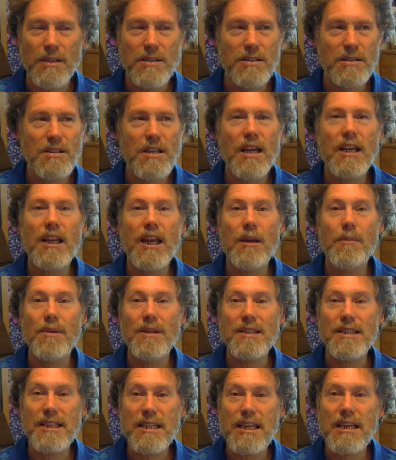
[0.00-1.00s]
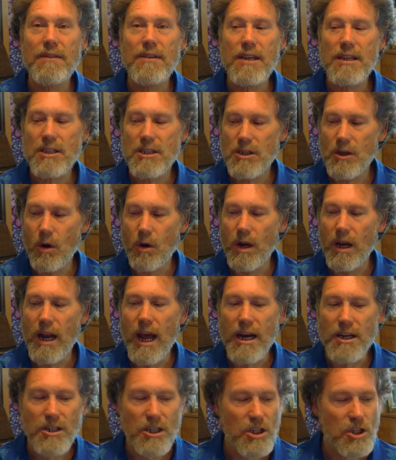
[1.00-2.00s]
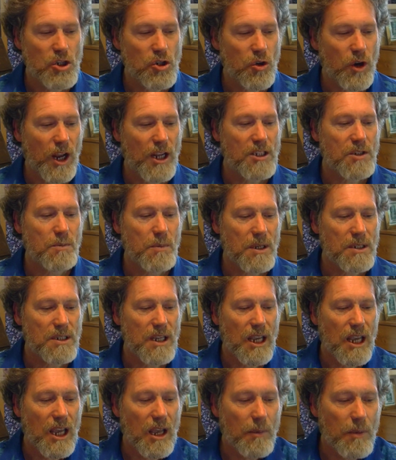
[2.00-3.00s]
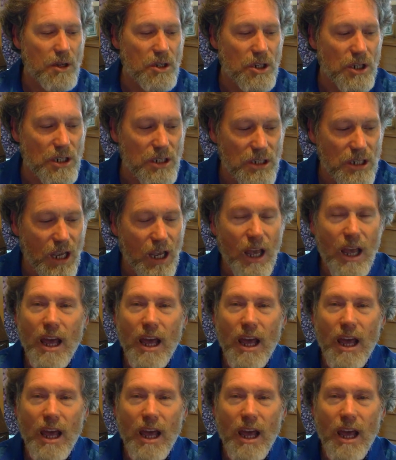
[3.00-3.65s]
Its nickname is TV stone. It actually transmits images